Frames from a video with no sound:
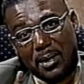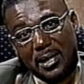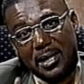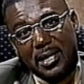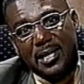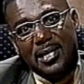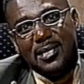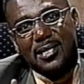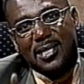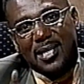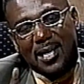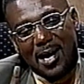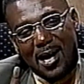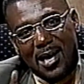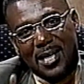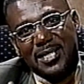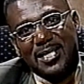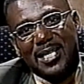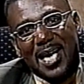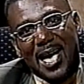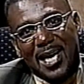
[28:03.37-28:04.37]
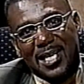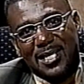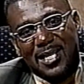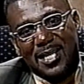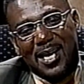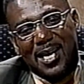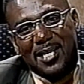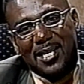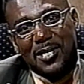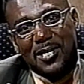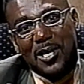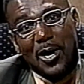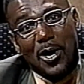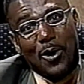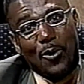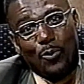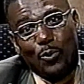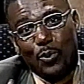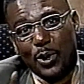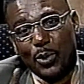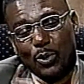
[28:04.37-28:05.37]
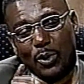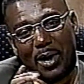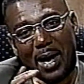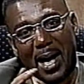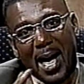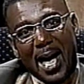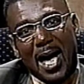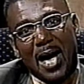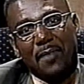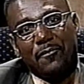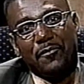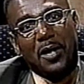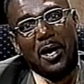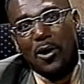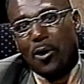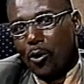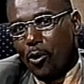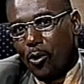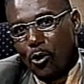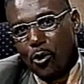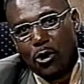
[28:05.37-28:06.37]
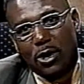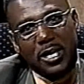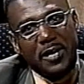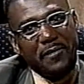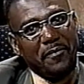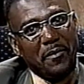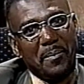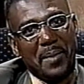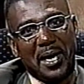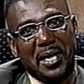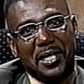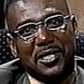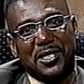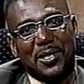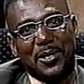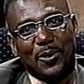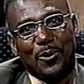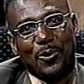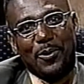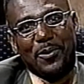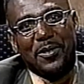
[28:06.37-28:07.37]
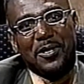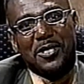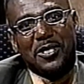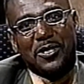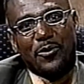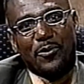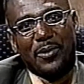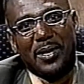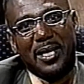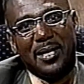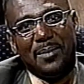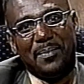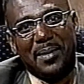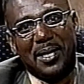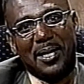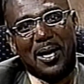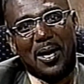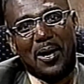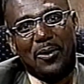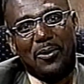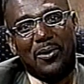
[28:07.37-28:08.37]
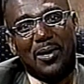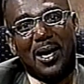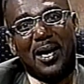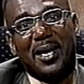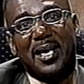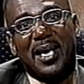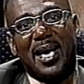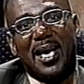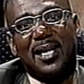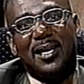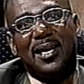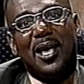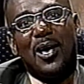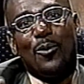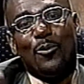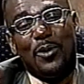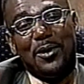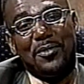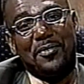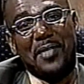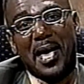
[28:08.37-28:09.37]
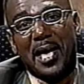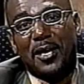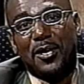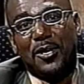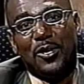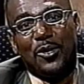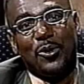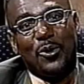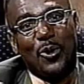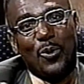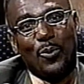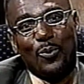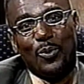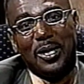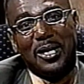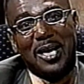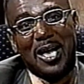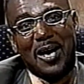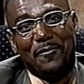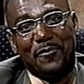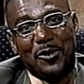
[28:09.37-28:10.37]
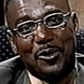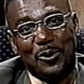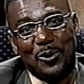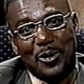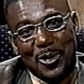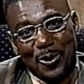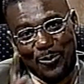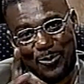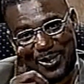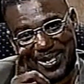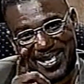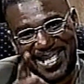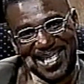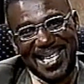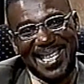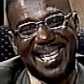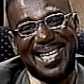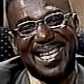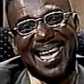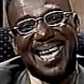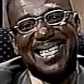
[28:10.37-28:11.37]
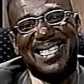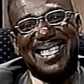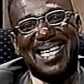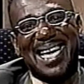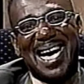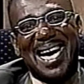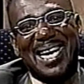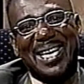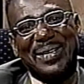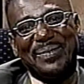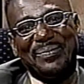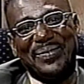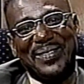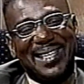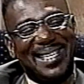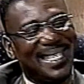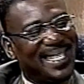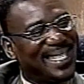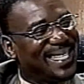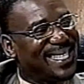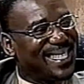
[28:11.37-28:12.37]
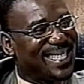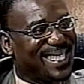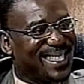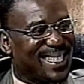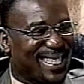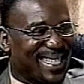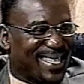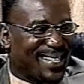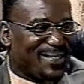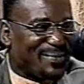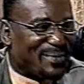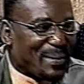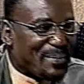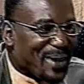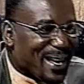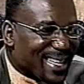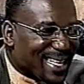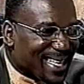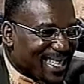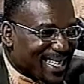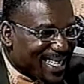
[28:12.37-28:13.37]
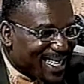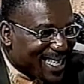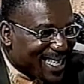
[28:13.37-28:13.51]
please contact us. We will have all information on the screen below. Again, we thank you. We love you. We'll see you next time. My brother.